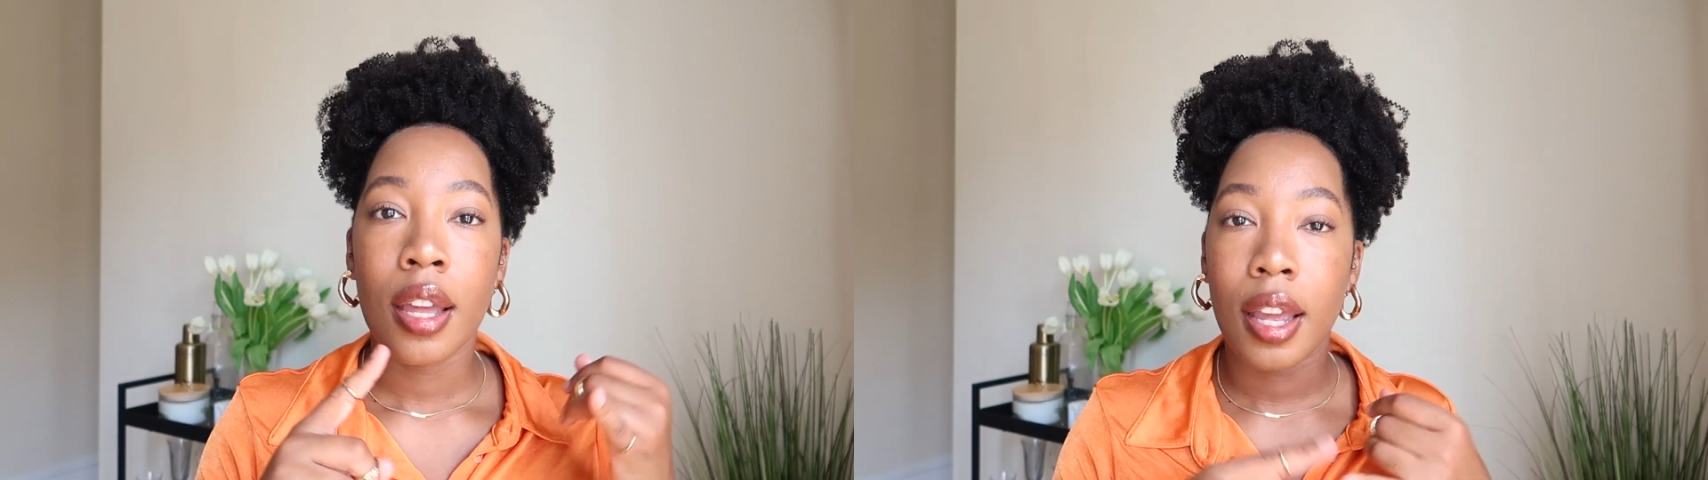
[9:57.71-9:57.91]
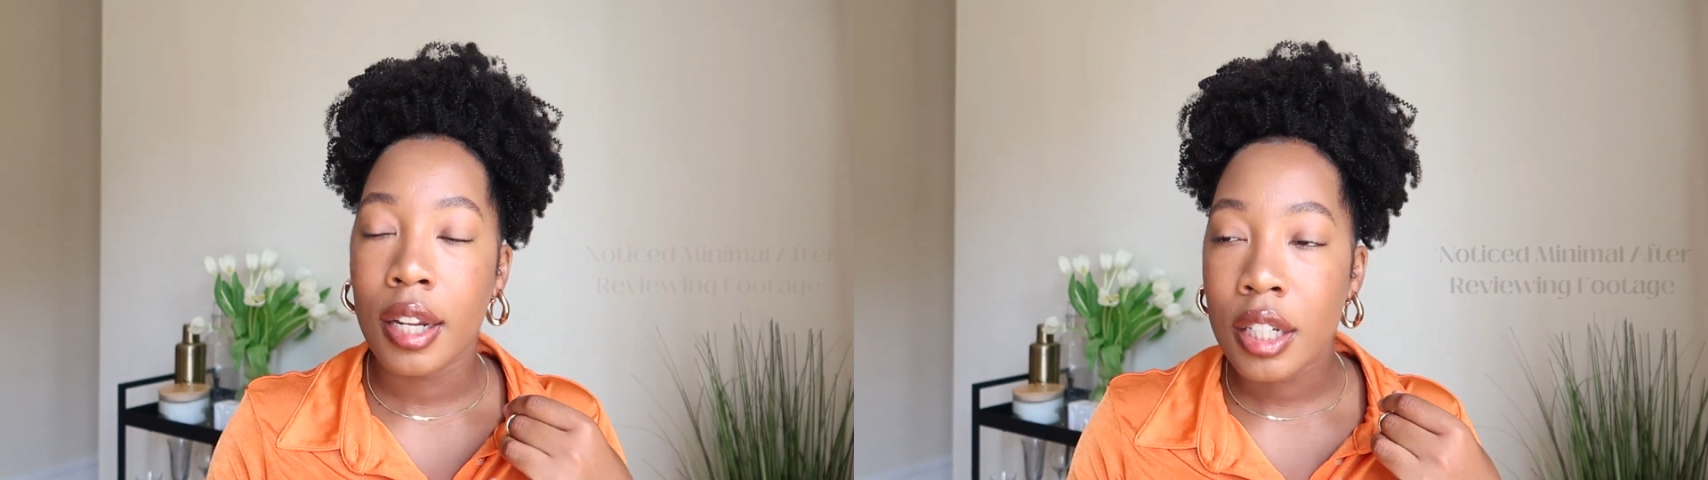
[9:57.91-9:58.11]

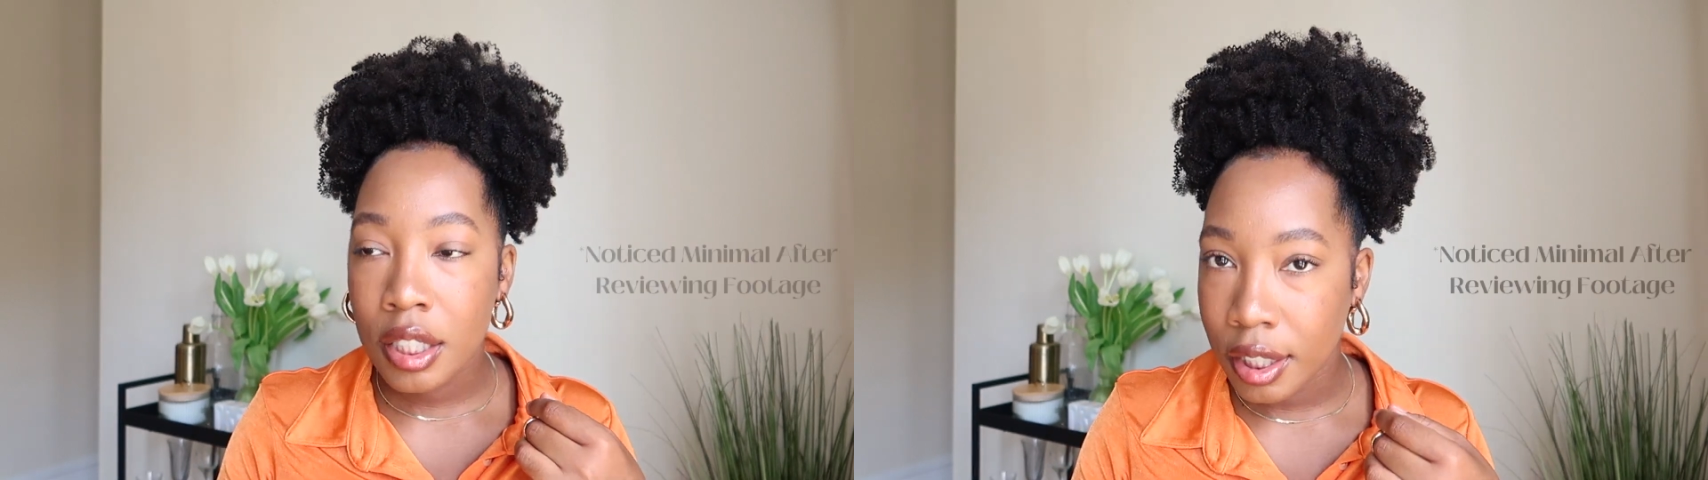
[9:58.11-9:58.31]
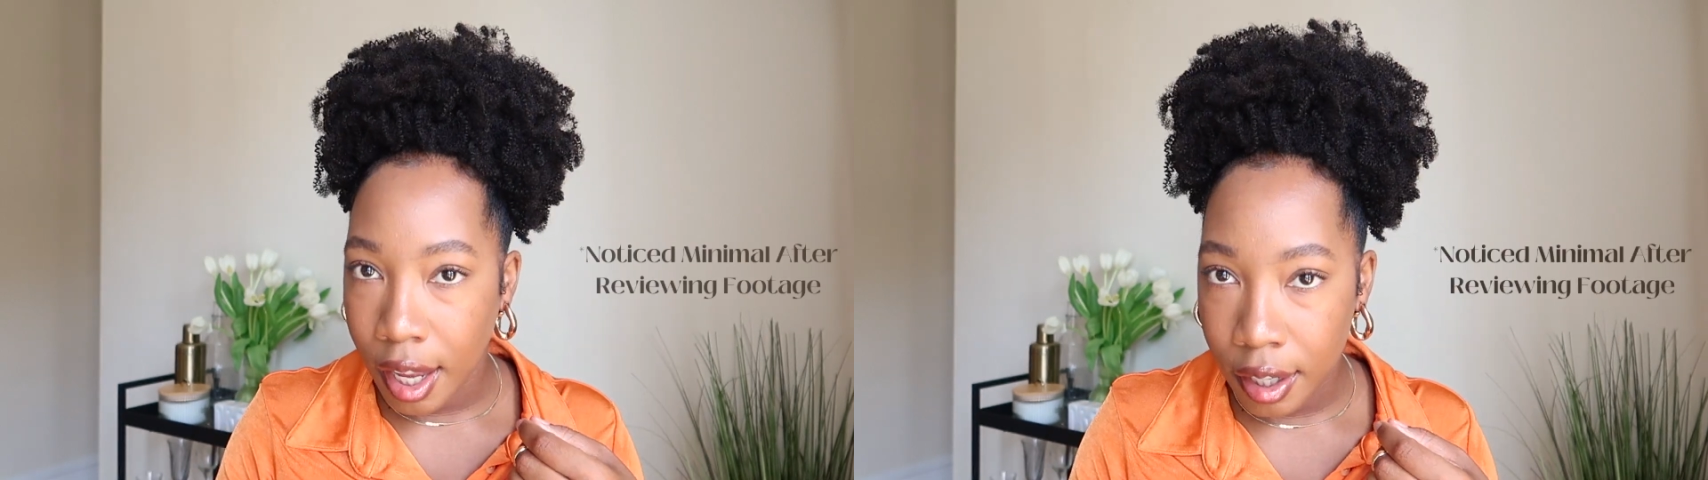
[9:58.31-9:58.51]
any
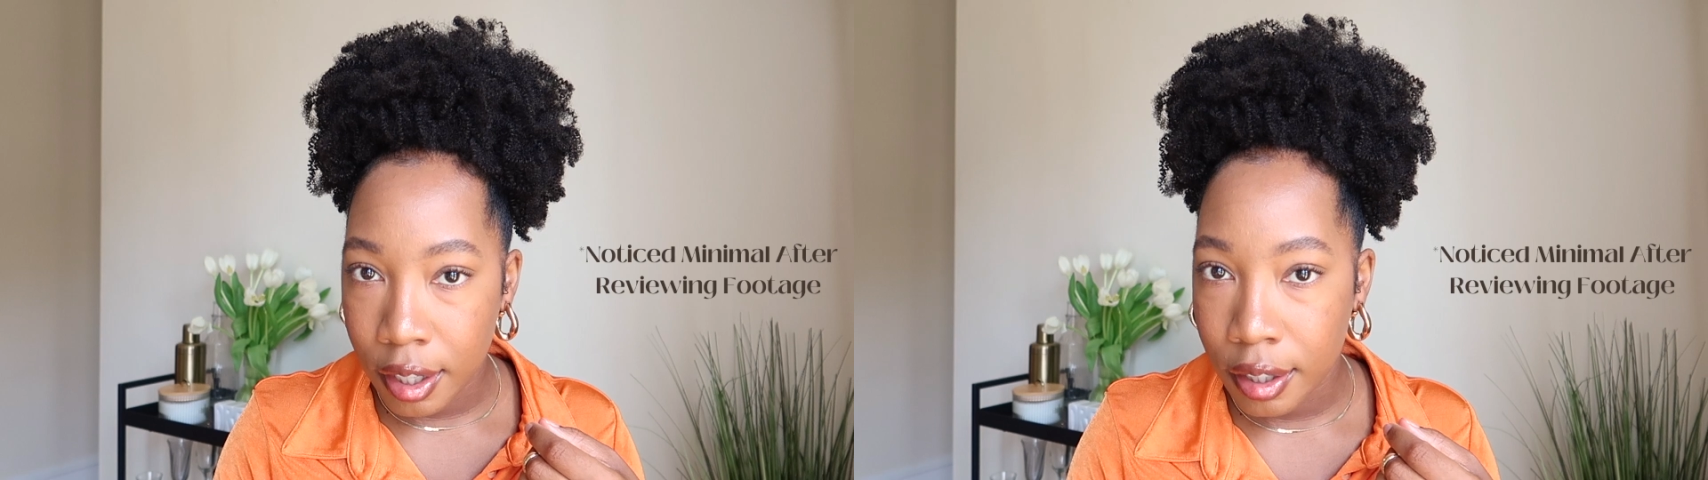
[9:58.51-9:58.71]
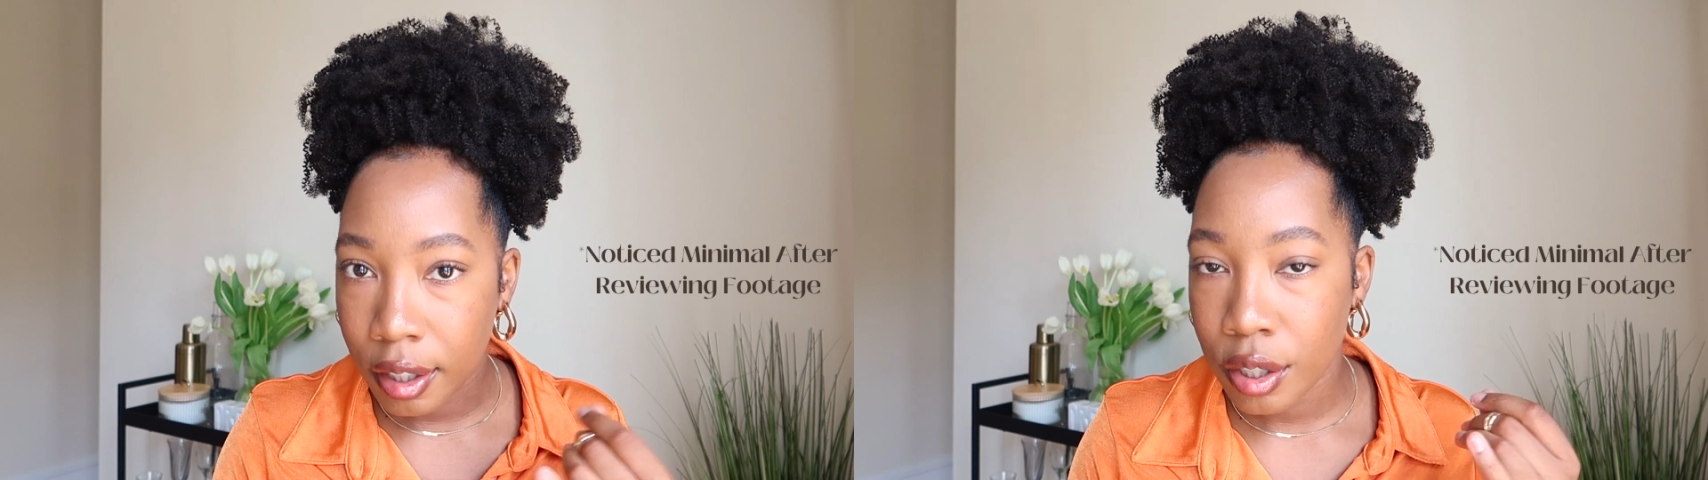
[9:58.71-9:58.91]
shedding